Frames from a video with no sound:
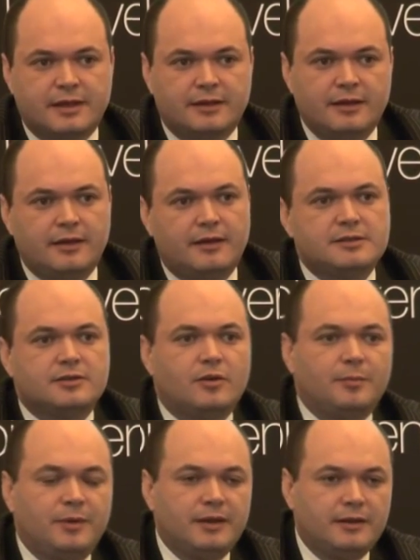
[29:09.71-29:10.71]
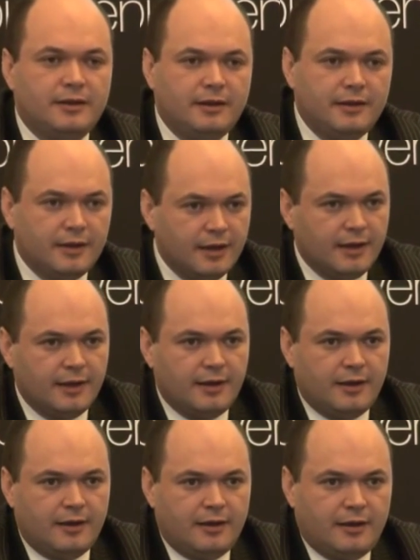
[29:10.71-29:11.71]
I think is completely
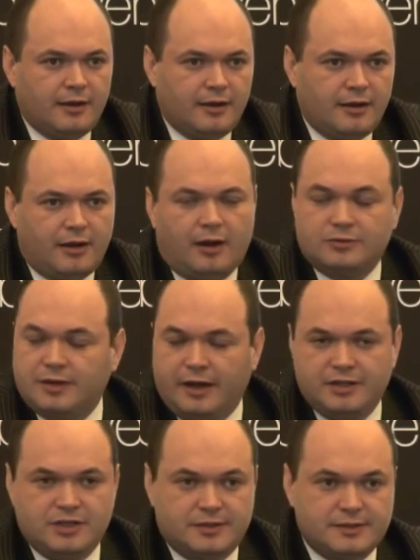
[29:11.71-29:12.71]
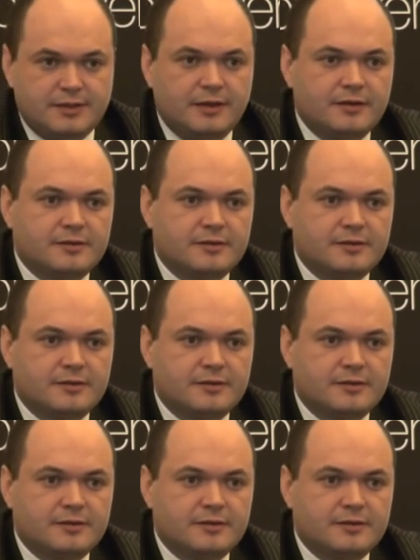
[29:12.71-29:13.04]
outrageous.